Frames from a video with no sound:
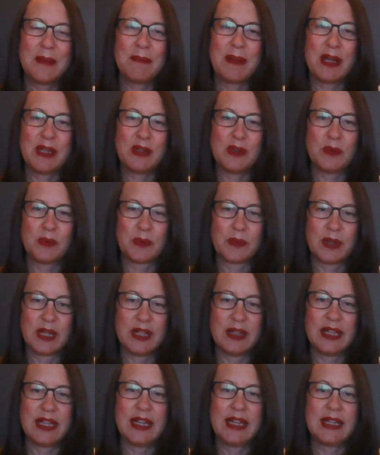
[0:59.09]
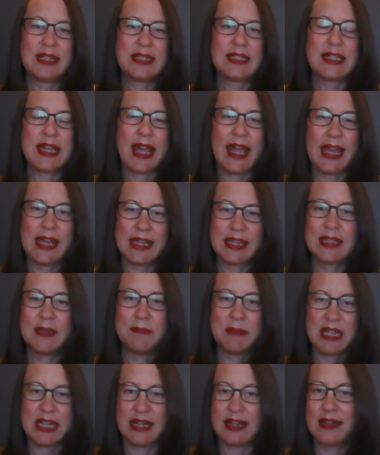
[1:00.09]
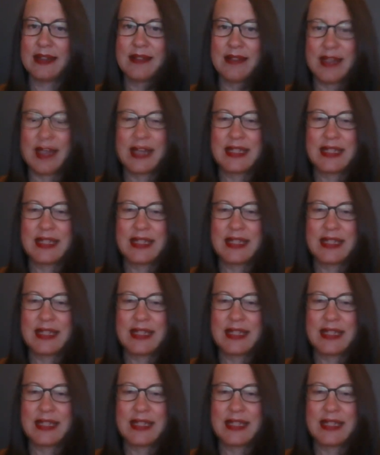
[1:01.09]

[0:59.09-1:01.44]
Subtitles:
but you really take the meetings.